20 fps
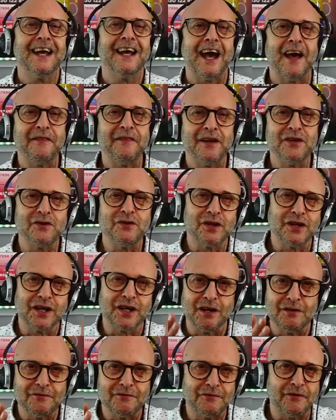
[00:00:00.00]
and then you can
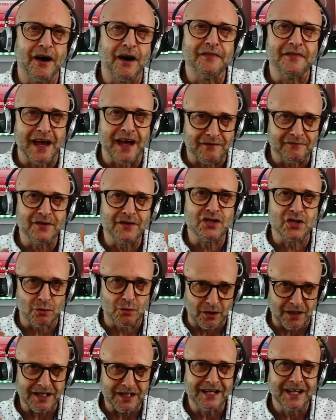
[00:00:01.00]
go and find that
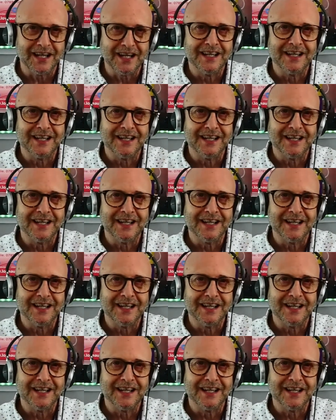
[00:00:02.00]
visually